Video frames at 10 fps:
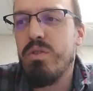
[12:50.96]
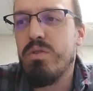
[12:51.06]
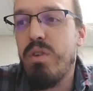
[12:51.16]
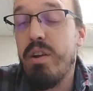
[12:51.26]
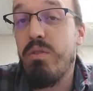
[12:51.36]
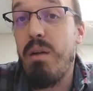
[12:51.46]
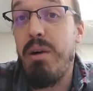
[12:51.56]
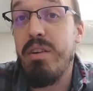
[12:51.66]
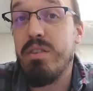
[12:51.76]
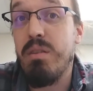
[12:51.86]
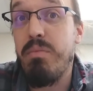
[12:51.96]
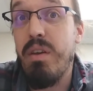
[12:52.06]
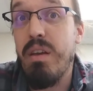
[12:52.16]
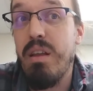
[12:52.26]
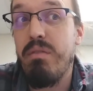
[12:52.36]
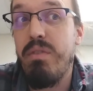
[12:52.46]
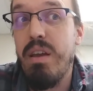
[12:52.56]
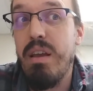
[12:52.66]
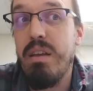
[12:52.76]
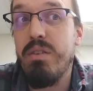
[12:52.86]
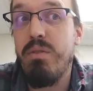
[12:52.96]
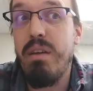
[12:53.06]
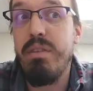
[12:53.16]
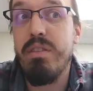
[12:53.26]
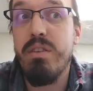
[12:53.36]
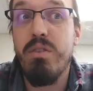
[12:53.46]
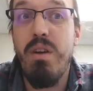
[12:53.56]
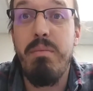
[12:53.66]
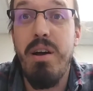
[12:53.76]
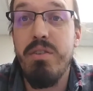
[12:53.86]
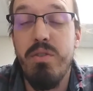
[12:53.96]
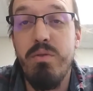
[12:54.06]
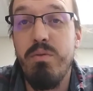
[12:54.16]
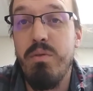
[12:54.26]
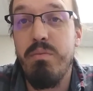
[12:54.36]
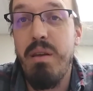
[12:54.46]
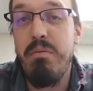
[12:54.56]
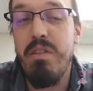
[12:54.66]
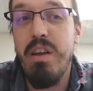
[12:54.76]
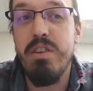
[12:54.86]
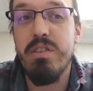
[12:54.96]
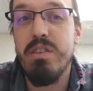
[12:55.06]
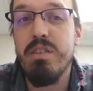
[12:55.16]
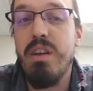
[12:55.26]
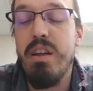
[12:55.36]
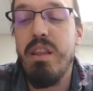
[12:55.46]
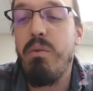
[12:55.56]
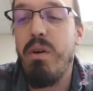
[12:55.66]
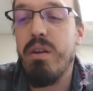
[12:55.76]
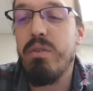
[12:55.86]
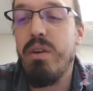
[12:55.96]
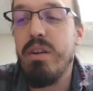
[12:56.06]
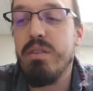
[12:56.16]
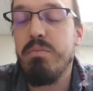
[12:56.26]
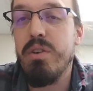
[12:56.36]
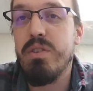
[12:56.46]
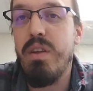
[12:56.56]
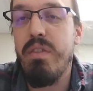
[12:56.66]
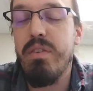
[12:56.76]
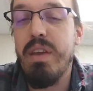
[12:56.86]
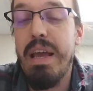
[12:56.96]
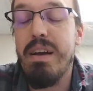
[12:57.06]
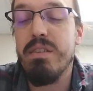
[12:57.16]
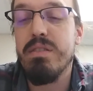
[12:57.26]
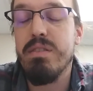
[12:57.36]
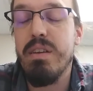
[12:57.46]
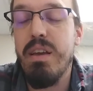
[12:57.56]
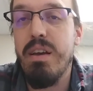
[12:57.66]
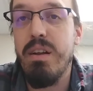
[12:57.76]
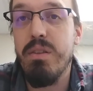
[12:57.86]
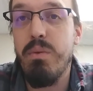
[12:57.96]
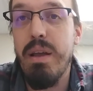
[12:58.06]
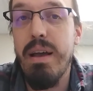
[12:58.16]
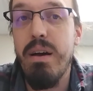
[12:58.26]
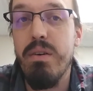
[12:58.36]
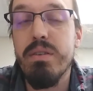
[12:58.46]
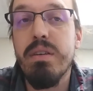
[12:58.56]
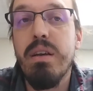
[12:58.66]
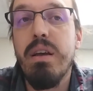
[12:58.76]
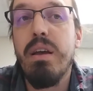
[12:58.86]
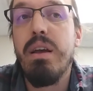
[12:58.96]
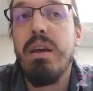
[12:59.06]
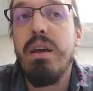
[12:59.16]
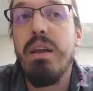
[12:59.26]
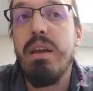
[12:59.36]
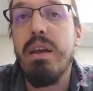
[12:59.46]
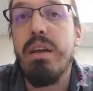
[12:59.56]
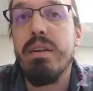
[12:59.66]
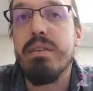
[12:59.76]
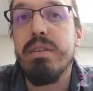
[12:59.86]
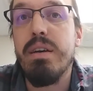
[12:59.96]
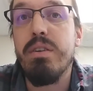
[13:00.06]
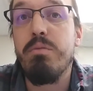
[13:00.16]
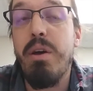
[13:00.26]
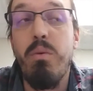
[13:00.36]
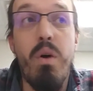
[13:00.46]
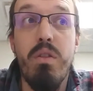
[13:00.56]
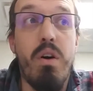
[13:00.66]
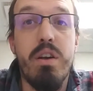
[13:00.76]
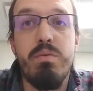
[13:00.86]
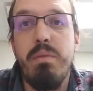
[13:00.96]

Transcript: trying to grab onto something. And if they don't have anything to grab onto, maybe they just decide they want to create as much death and chaos as they can on the way out. And no matter what laws